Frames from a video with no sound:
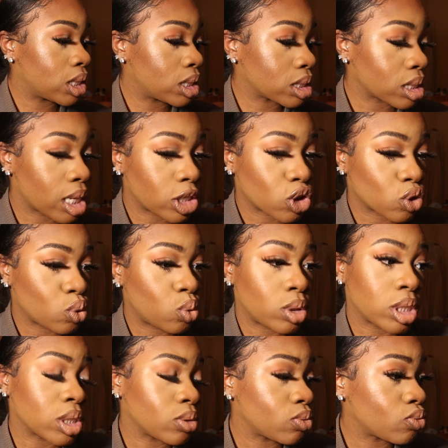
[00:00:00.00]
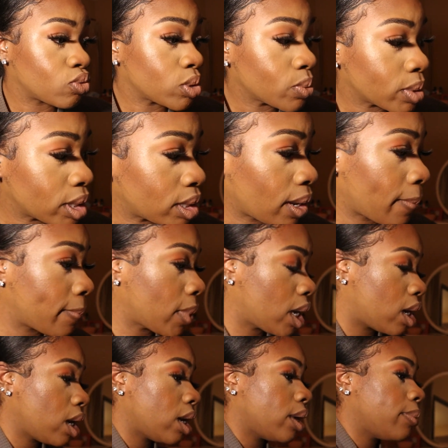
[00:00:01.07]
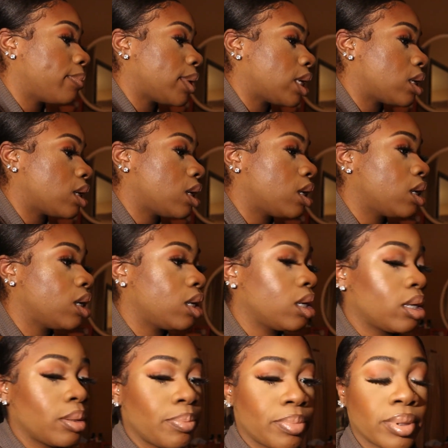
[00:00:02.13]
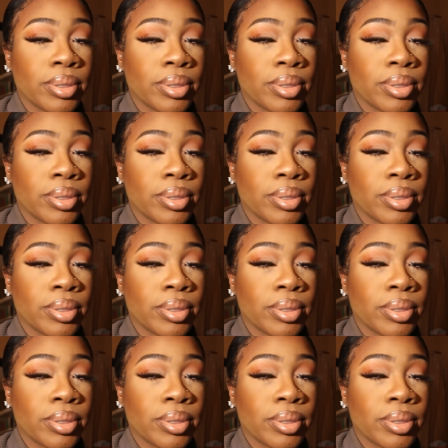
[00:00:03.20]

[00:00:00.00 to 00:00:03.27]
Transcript: this lash glue doesn't ruin my makeup.